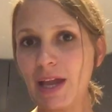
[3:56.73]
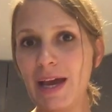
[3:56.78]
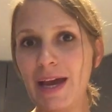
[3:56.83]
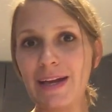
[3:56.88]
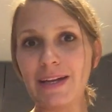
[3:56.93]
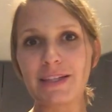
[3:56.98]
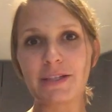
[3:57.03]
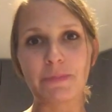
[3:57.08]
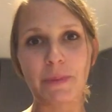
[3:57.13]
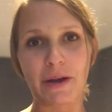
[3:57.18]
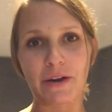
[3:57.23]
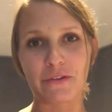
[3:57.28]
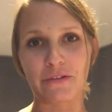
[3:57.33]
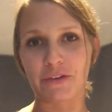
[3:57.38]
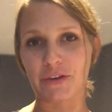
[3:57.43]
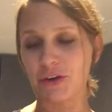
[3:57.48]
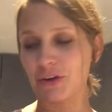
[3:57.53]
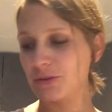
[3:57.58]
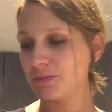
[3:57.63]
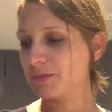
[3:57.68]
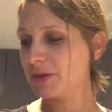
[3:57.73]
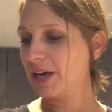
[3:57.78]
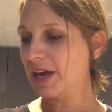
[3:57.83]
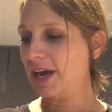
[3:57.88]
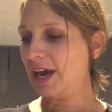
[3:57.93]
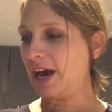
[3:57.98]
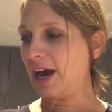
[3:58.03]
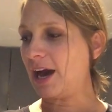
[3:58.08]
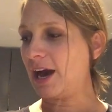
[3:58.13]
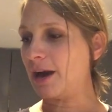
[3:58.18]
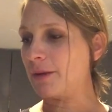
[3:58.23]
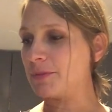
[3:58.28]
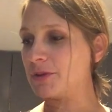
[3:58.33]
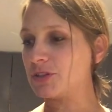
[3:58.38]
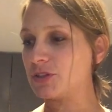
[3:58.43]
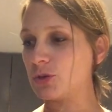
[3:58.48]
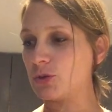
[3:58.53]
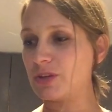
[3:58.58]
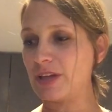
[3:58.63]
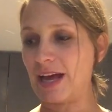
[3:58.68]
and it's better for you.
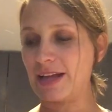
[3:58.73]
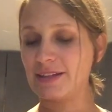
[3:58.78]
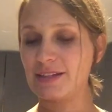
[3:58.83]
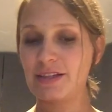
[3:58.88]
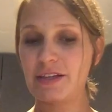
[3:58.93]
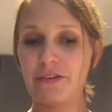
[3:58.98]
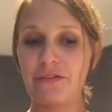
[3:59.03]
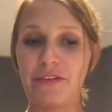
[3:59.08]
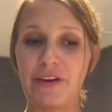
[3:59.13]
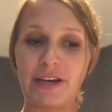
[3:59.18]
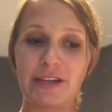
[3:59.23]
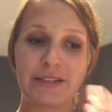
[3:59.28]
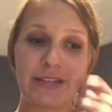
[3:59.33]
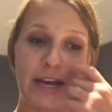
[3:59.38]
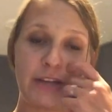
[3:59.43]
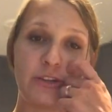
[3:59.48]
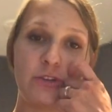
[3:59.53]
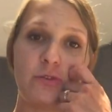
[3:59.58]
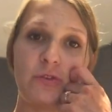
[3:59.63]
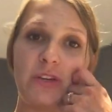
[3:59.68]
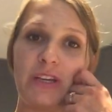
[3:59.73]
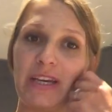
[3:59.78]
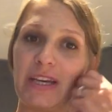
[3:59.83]
So that's the things that you